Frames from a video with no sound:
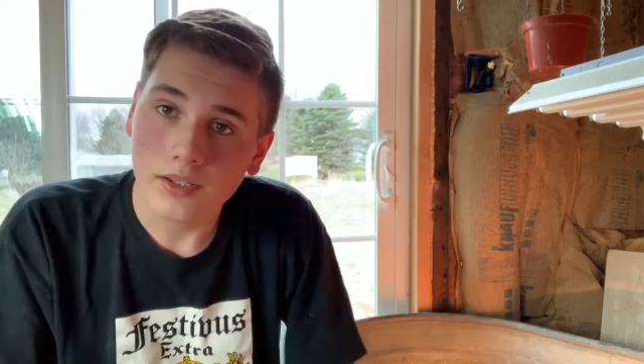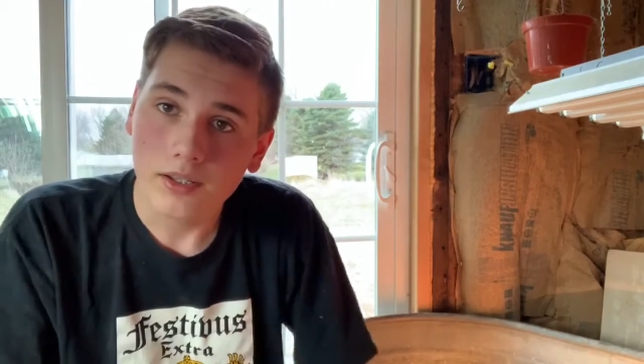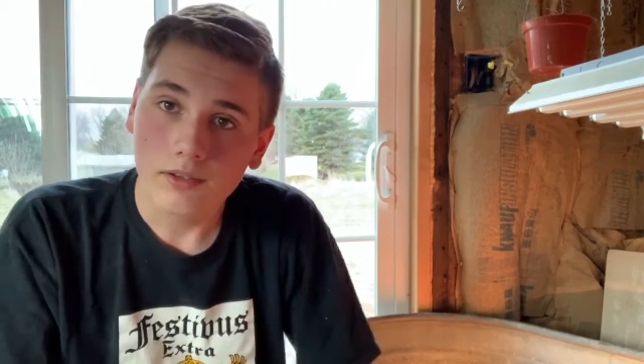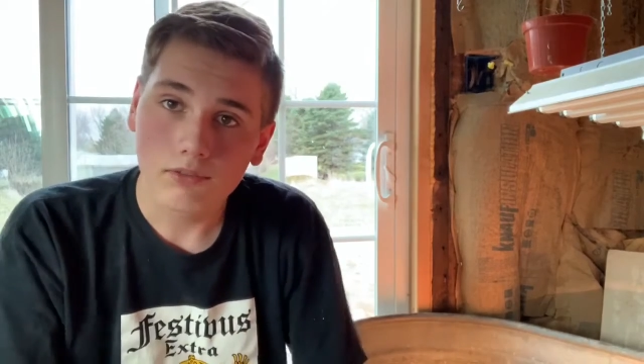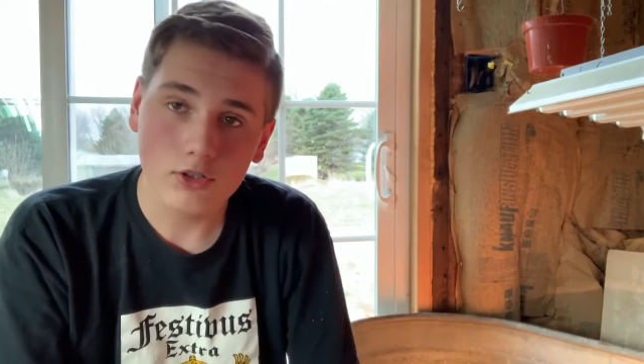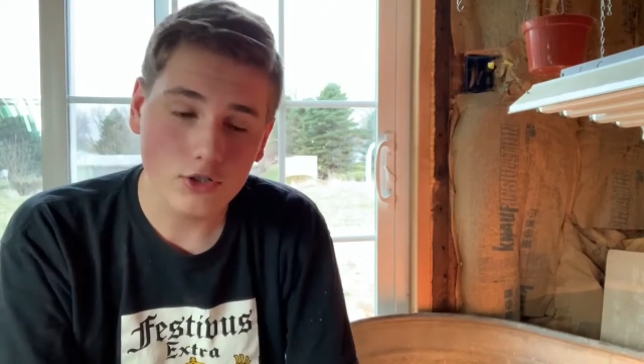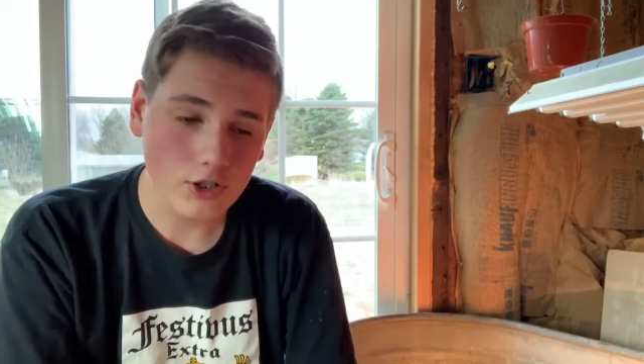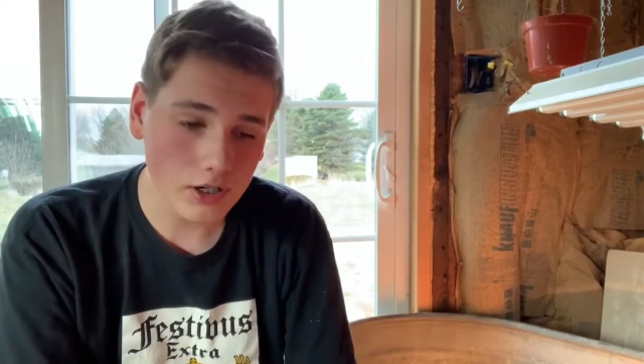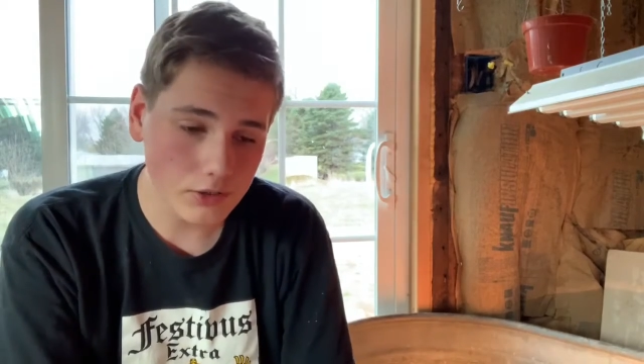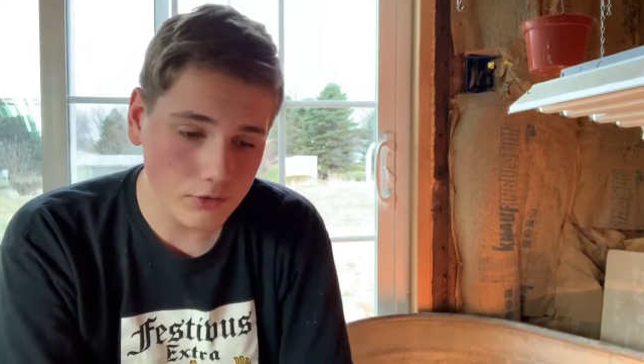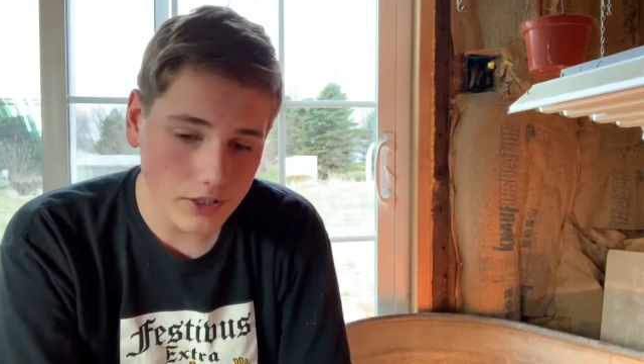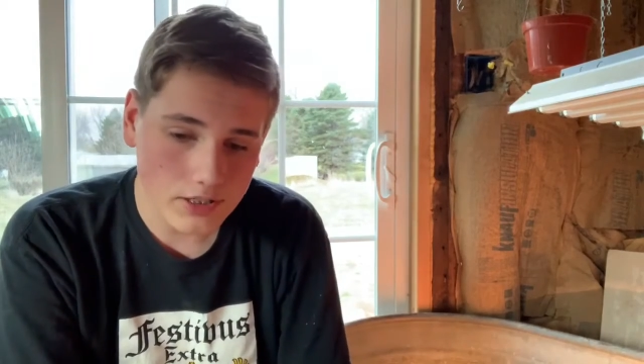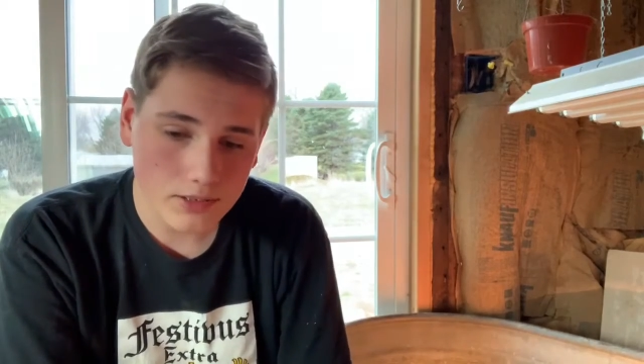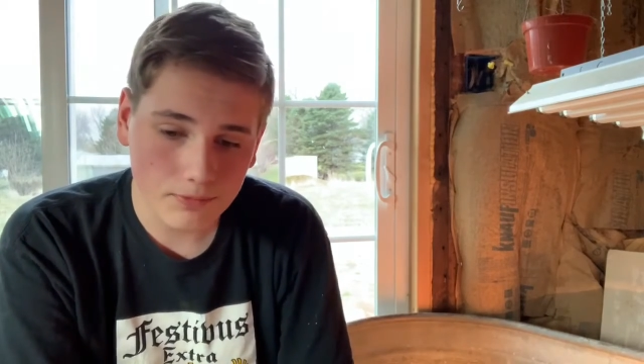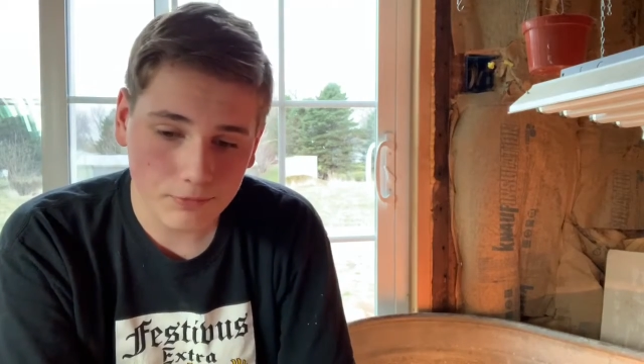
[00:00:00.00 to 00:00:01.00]
If you're trying to
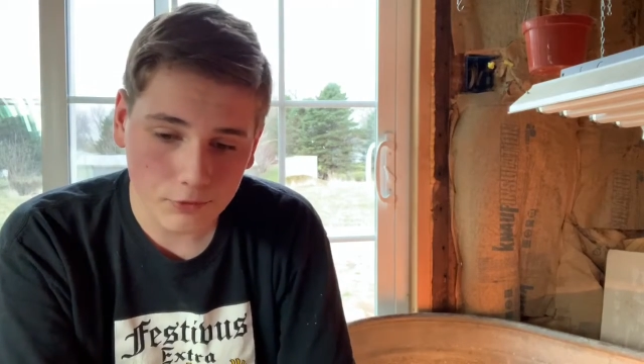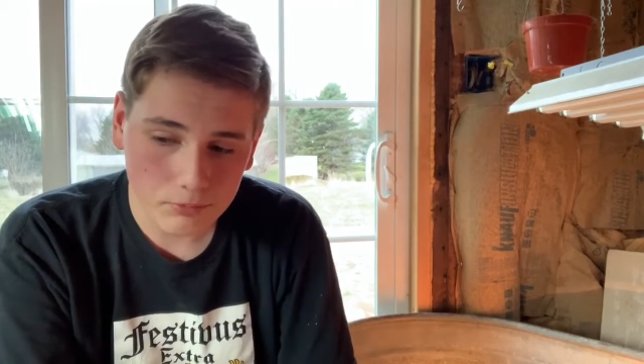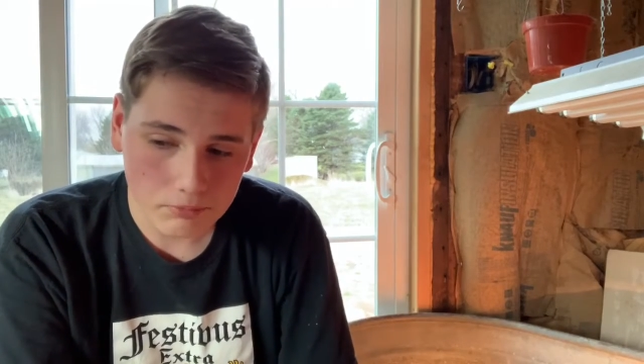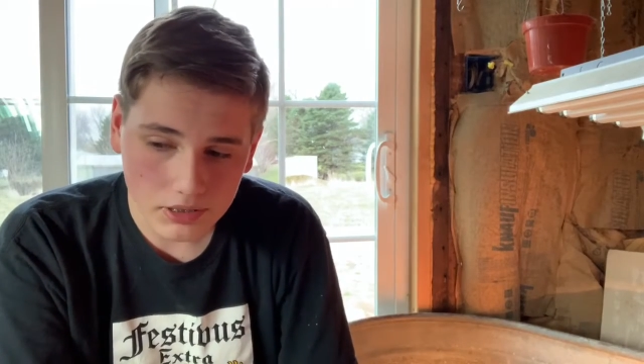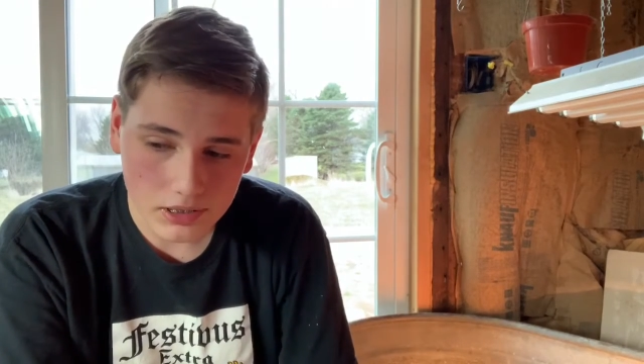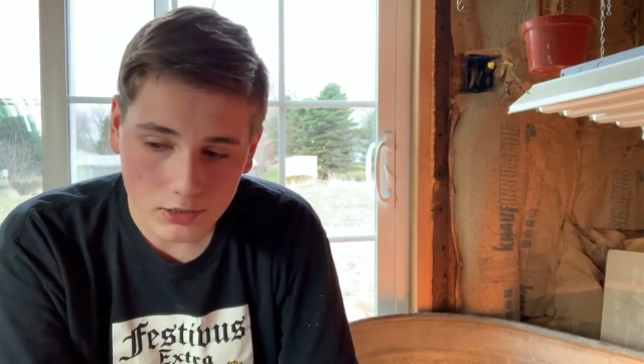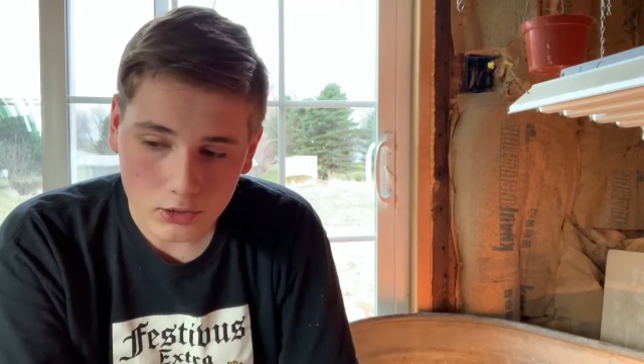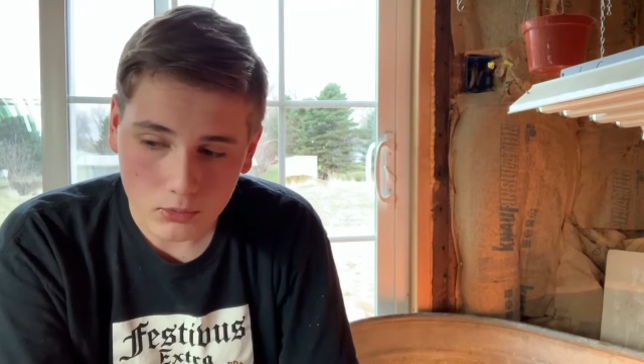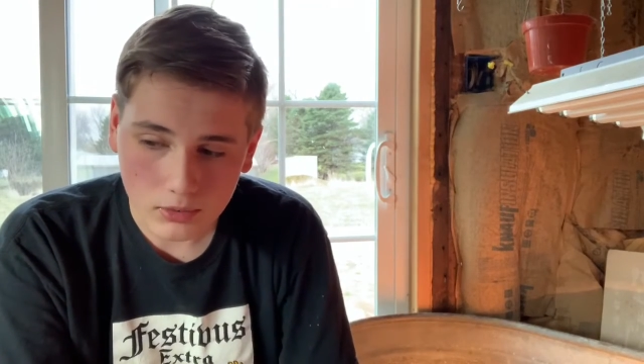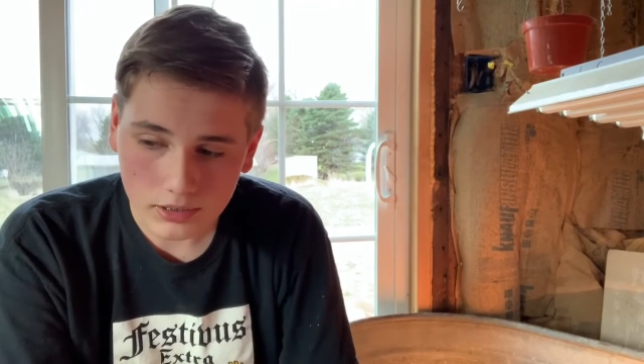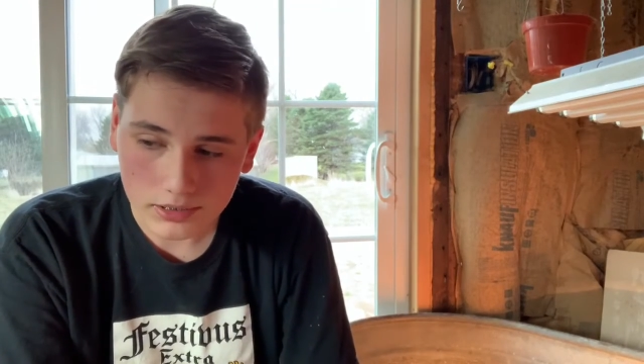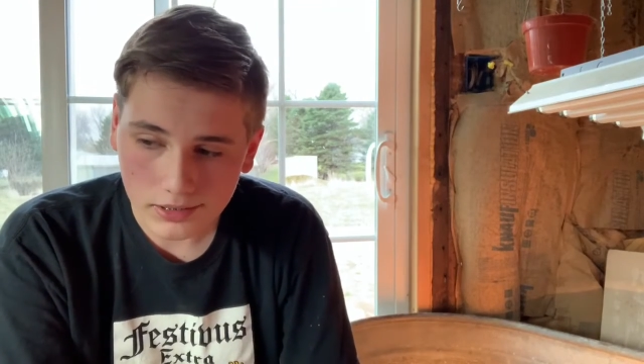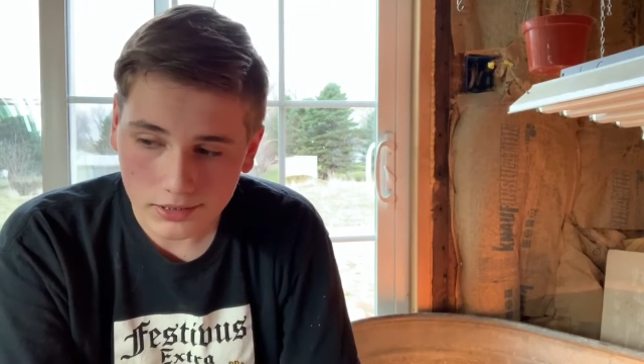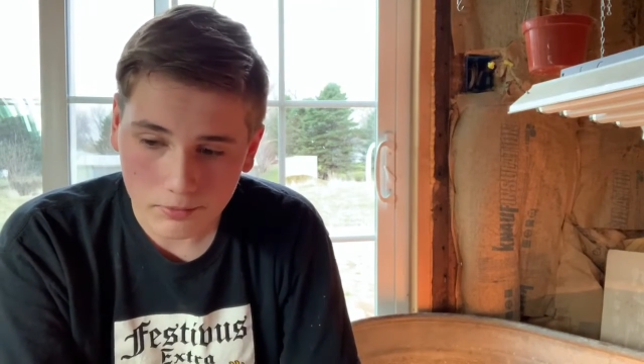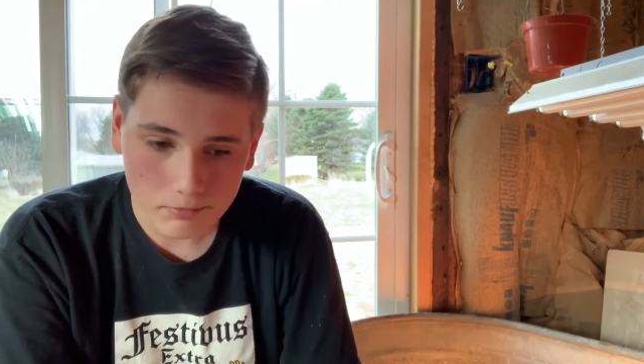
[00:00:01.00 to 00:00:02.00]
raise them for meat, you can
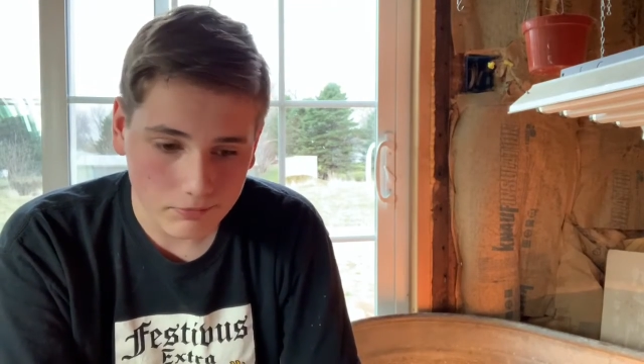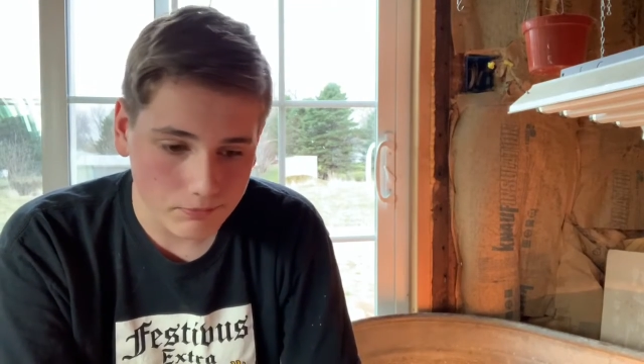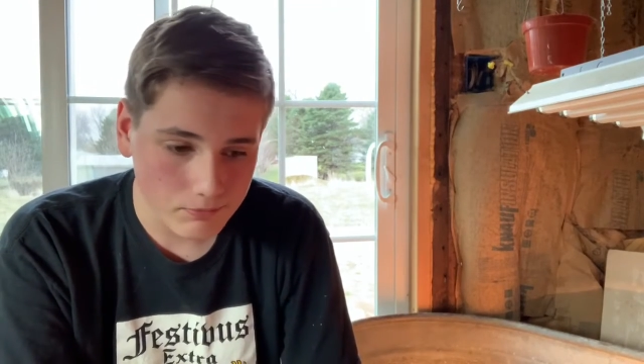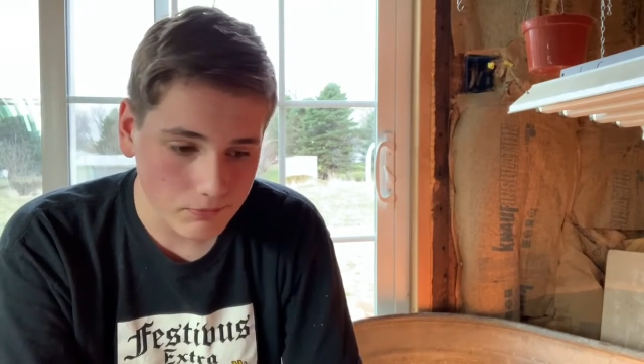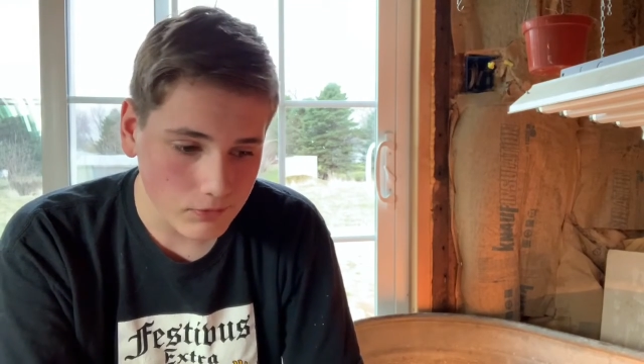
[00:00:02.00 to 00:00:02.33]
get them